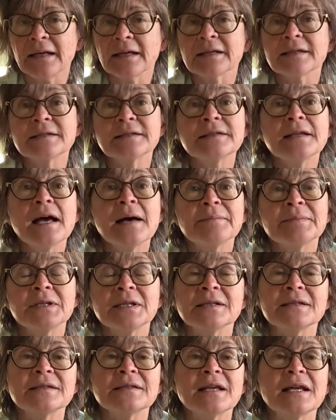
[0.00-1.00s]
except
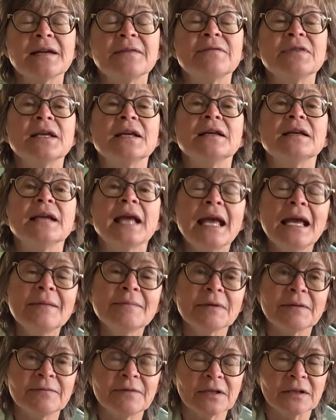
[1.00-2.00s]
instead of the
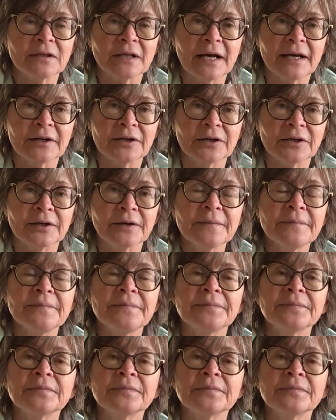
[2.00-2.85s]
name of the letter,